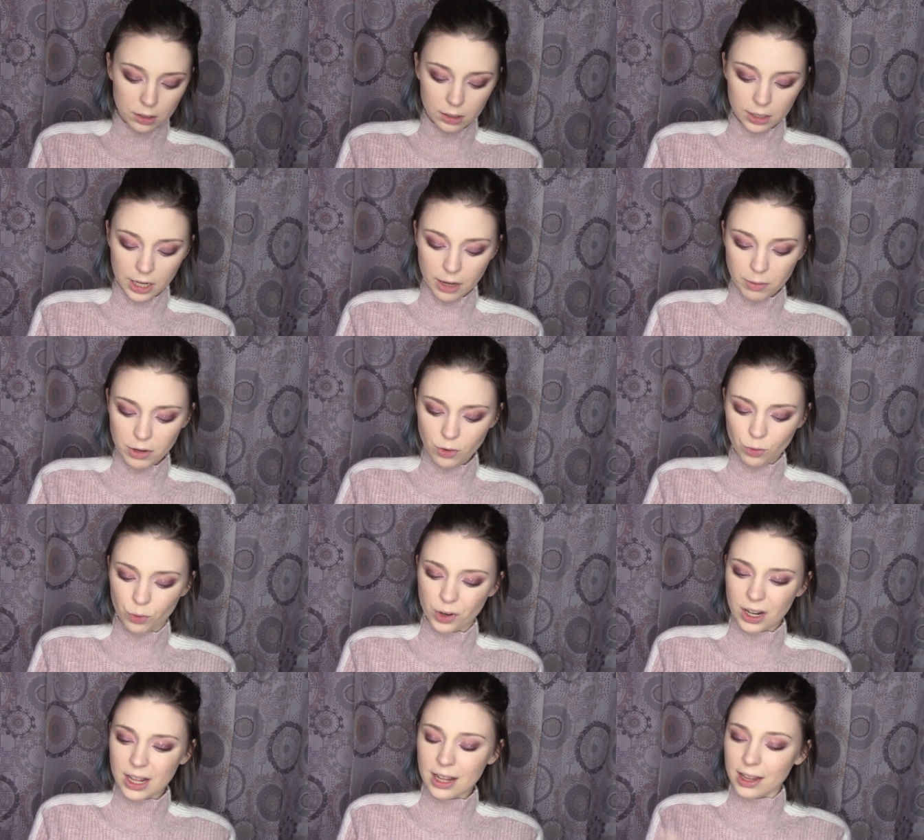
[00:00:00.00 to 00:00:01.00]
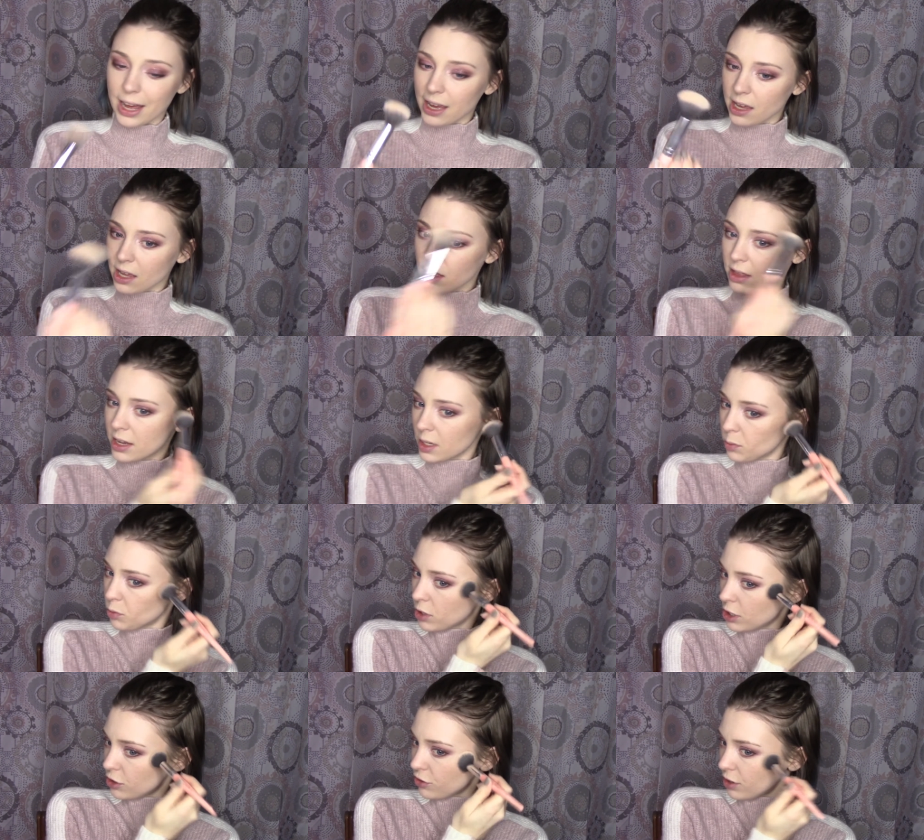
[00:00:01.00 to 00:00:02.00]
I've been really liking this
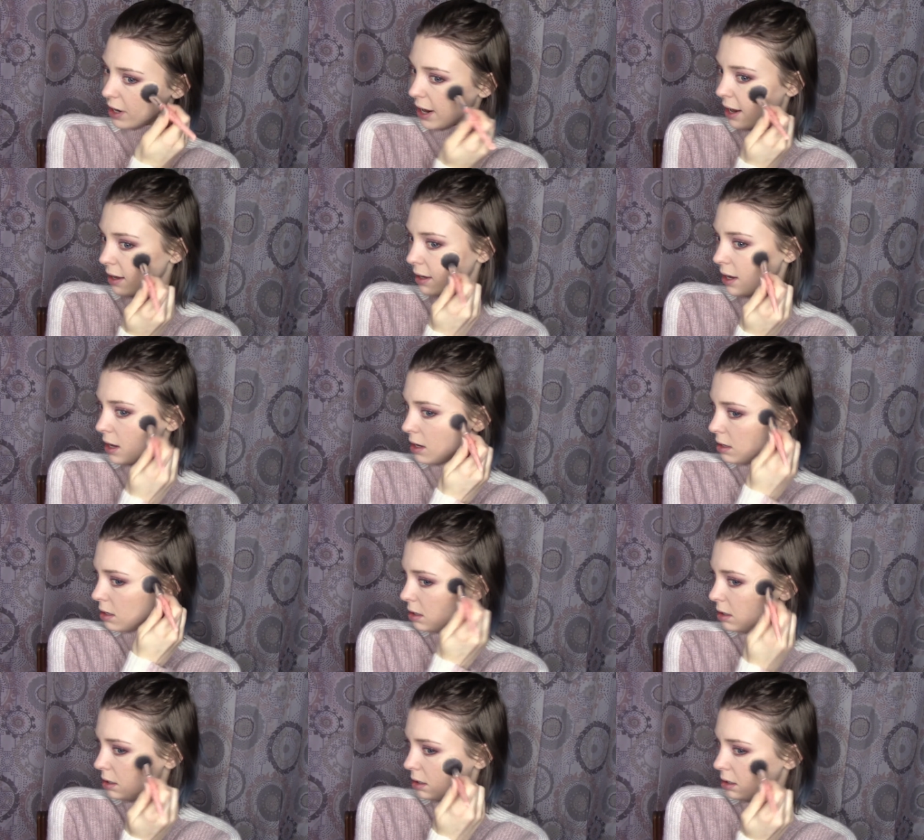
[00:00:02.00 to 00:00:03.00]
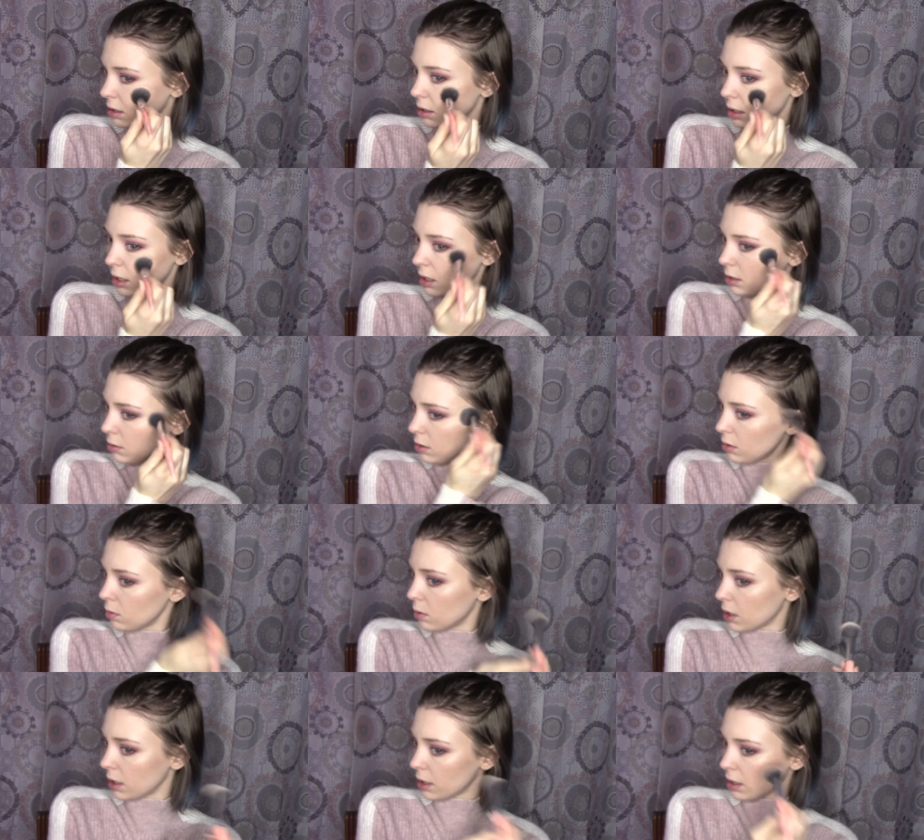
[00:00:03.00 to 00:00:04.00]
brush for highlight. I don't know
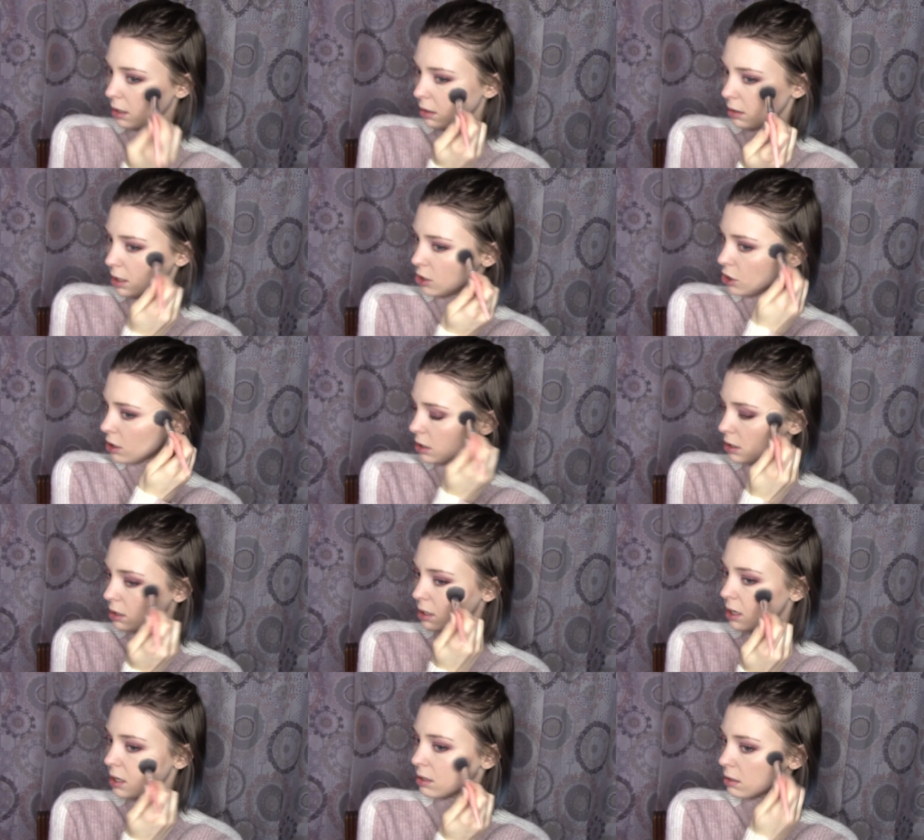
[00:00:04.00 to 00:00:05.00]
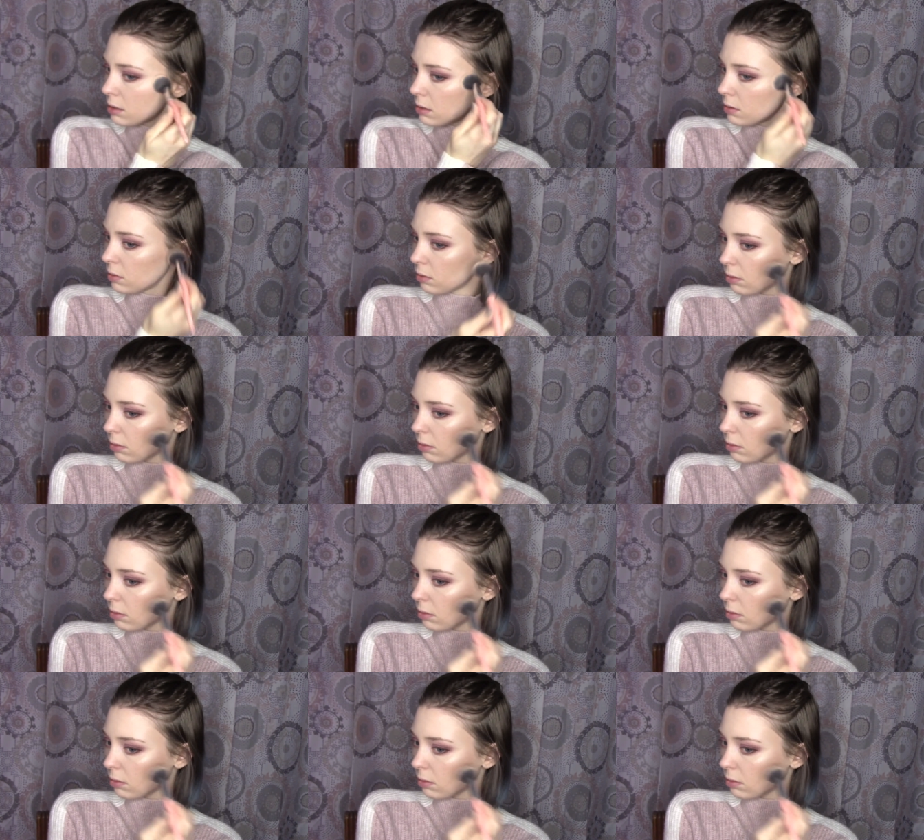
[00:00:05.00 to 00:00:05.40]
why. It just gets